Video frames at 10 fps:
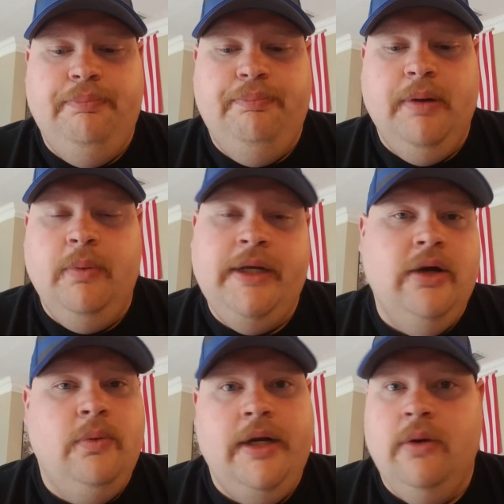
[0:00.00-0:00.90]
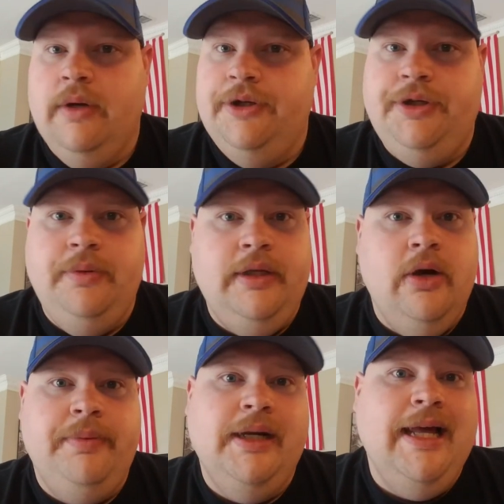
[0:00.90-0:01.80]
but we know we don't want to shoot in the
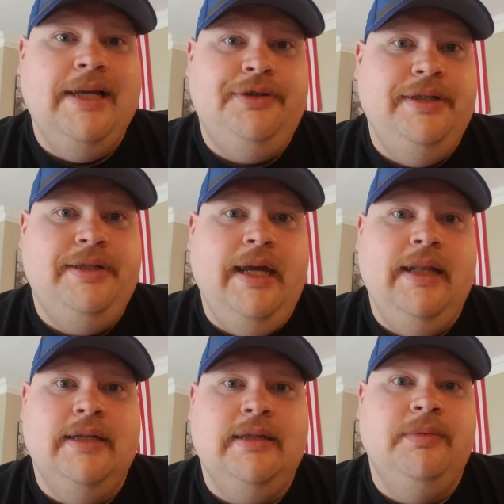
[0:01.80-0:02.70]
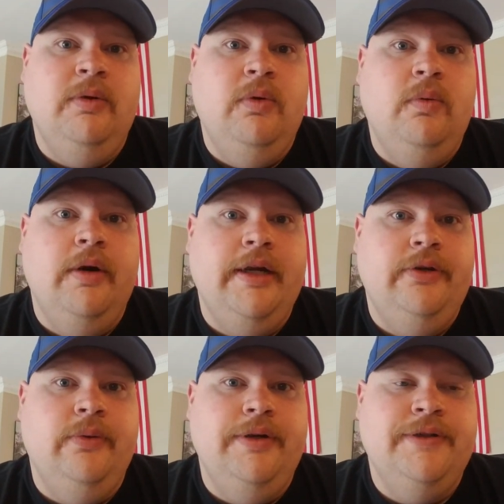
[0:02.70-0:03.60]
open class just yet. That's something we're working
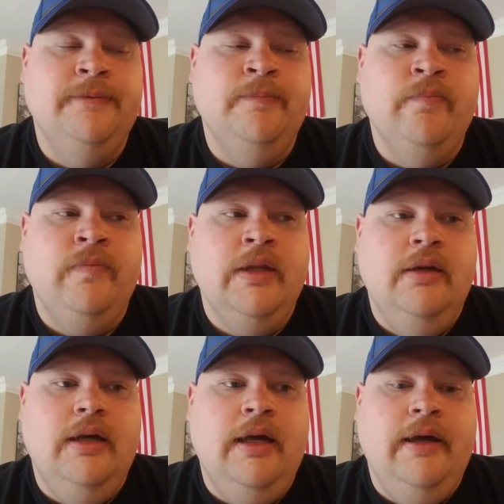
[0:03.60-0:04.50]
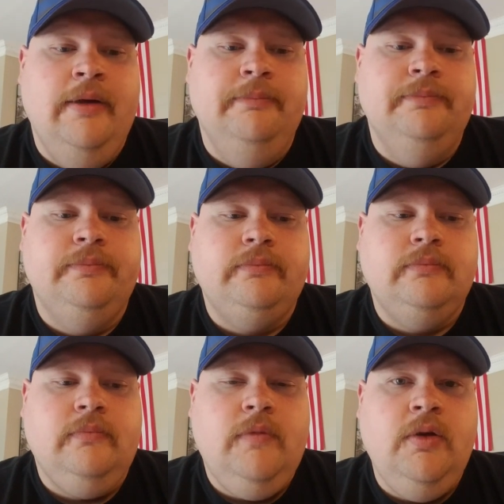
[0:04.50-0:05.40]
towards.
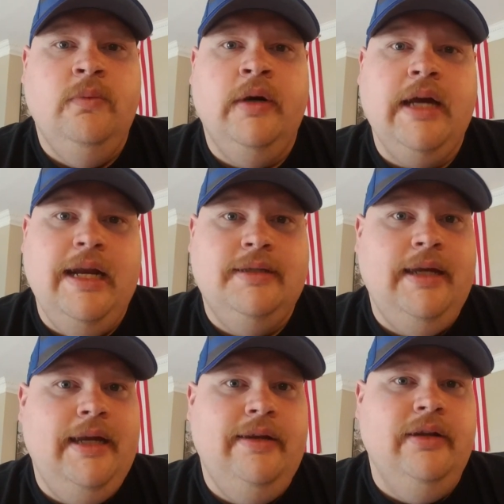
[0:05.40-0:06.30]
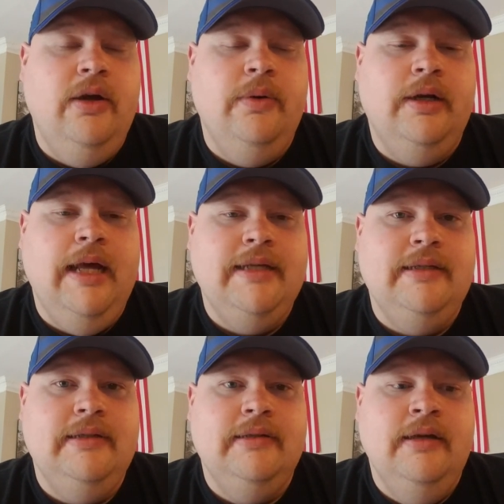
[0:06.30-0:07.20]
We're kind of staying in the lower
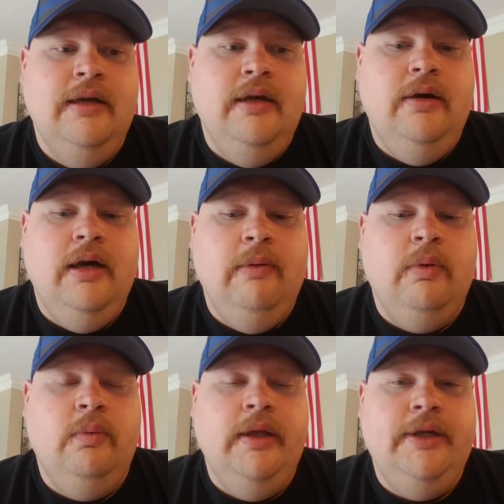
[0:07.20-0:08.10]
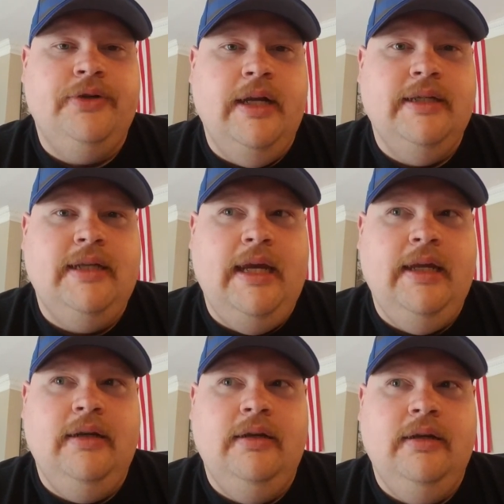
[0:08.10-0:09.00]
classes. We're really trying to stay
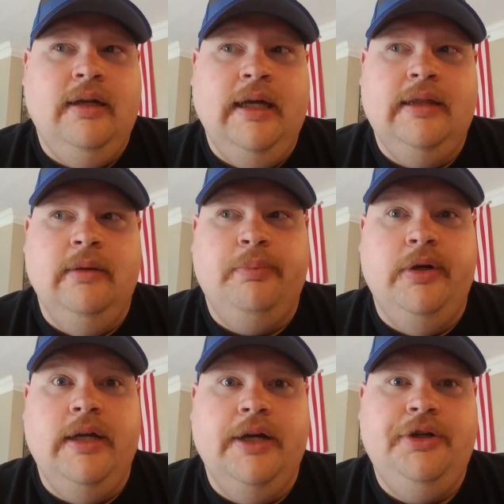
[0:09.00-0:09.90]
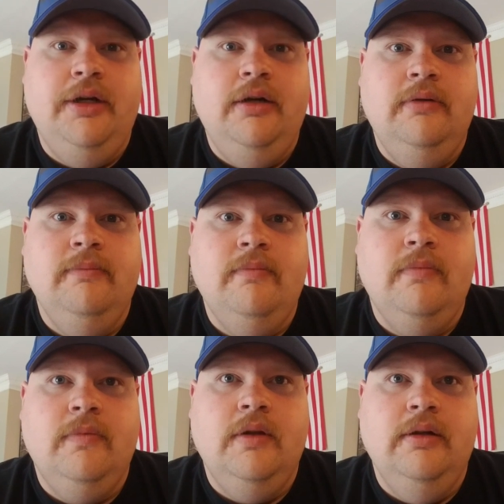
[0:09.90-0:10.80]
in like the production,
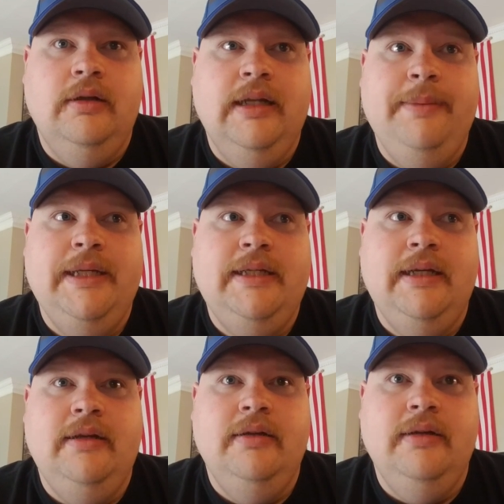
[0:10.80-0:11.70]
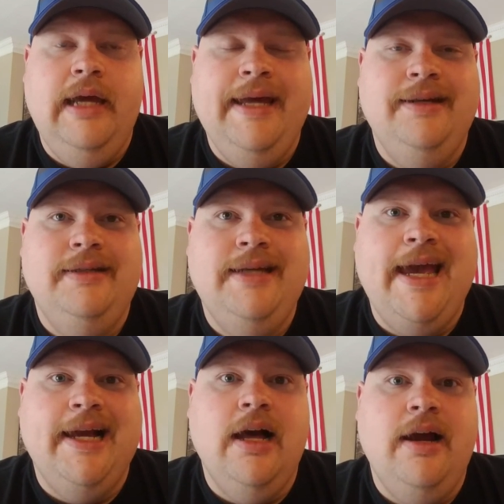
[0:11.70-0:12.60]
limited, and
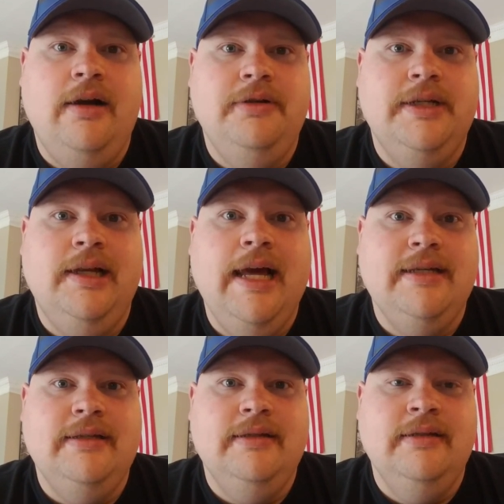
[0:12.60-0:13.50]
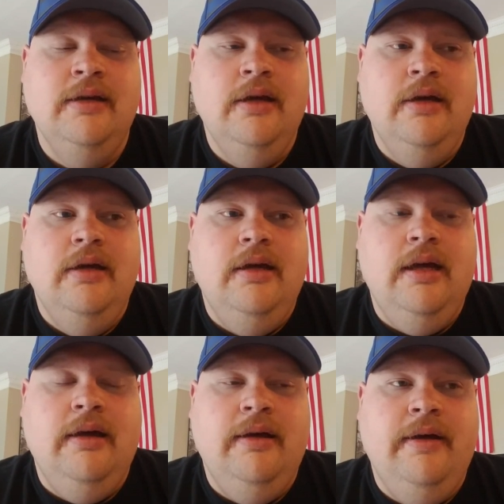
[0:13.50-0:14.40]
tack irons classes.
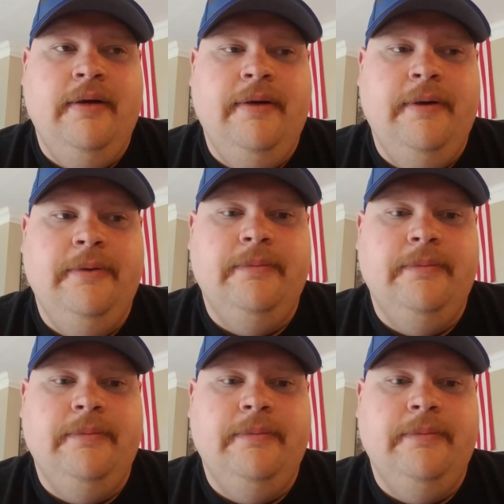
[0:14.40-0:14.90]
At